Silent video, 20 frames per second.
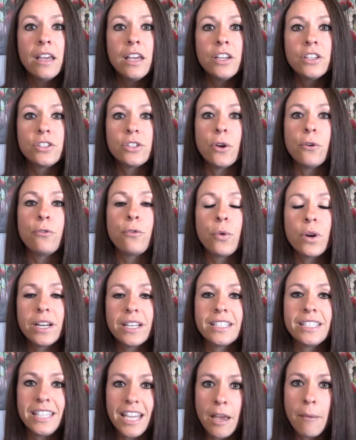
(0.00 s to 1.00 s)
So for
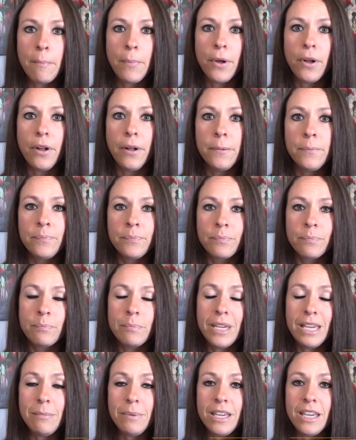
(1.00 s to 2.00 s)
example,
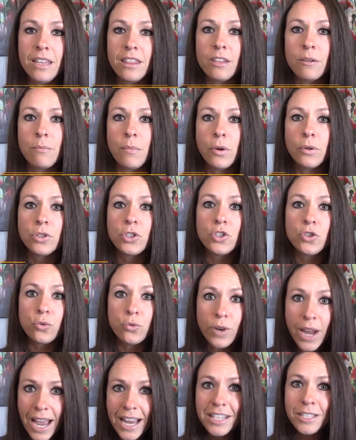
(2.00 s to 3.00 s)
maybe the most
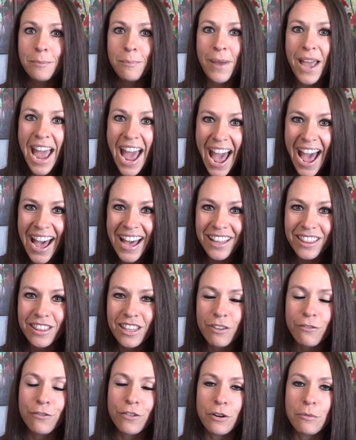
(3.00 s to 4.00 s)
direct
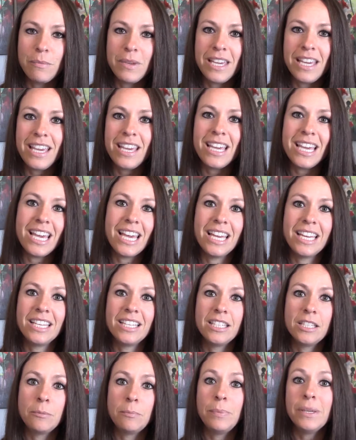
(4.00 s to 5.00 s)
path for me
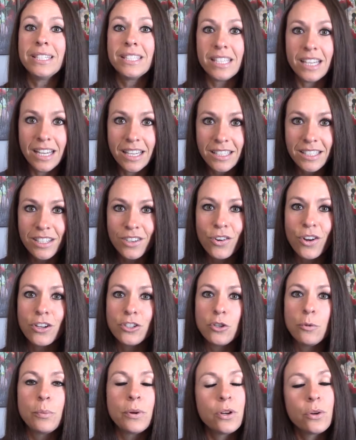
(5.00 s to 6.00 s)
is business and
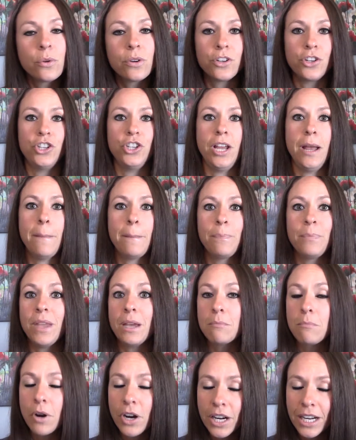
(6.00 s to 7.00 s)
entrepreneurship
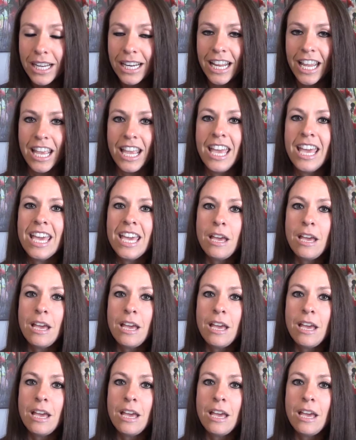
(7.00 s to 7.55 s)
and marketing,